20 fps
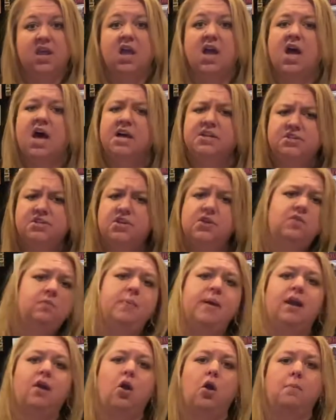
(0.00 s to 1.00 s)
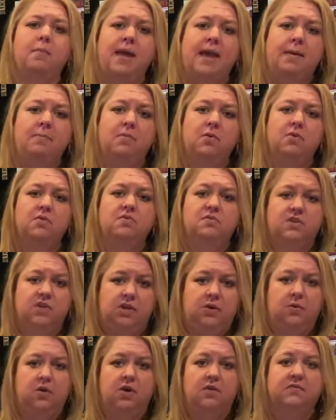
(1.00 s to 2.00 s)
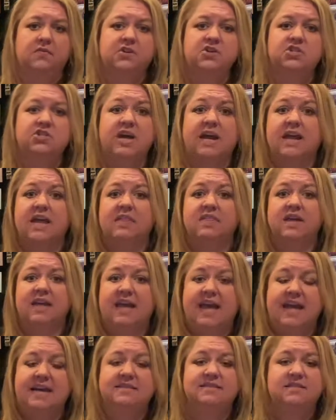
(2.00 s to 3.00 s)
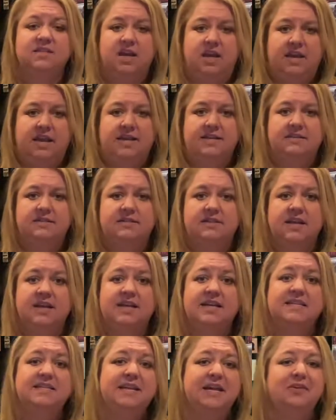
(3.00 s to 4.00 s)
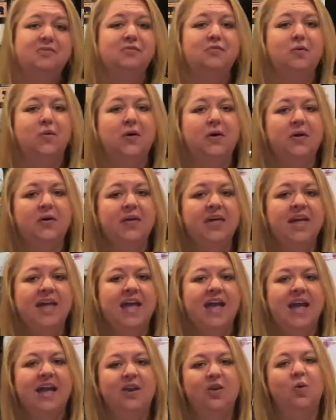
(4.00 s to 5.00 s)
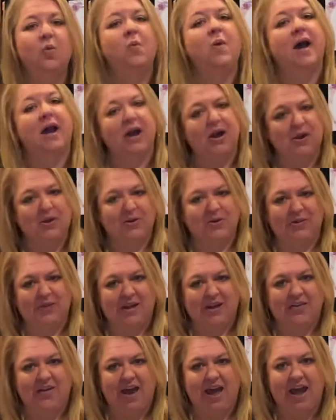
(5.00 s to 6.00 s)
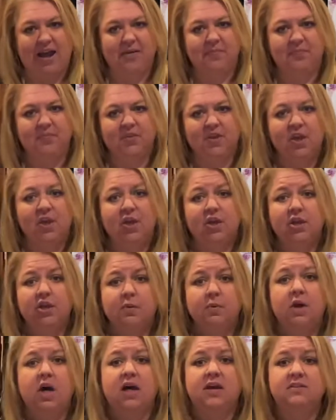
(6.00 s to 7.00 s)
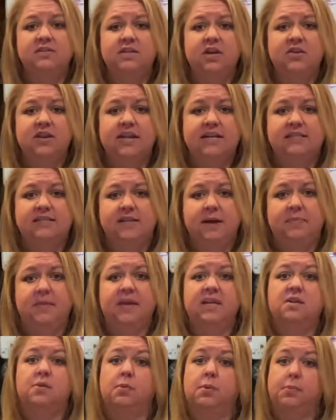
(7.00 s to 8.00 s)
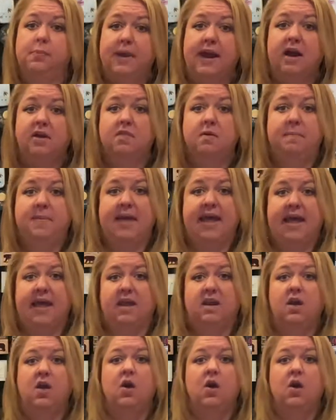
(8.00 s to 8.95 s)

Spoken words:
a toothpick or bamboo skewer for checking the cake's doneness, tinfoil, and a wire cooling rack. You will also need something to prepare the pan